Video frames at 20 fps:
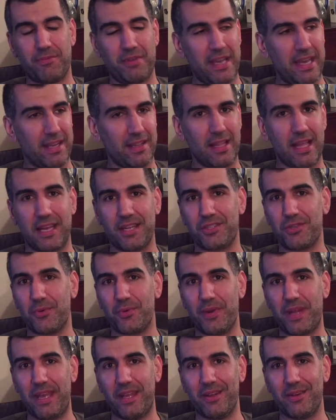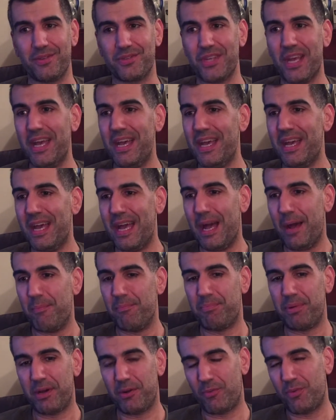We had a lot of tornadoes.
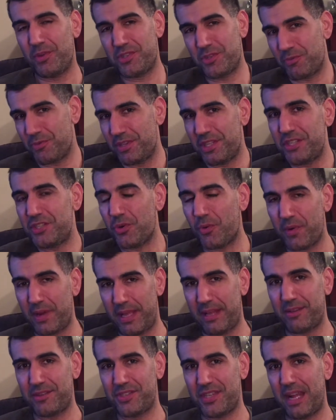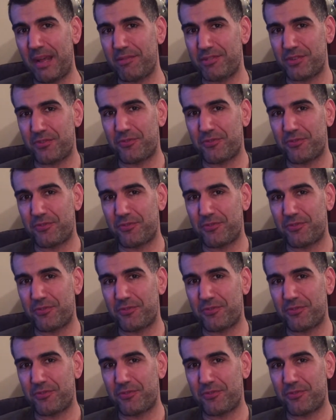But was it really tornadoes that I was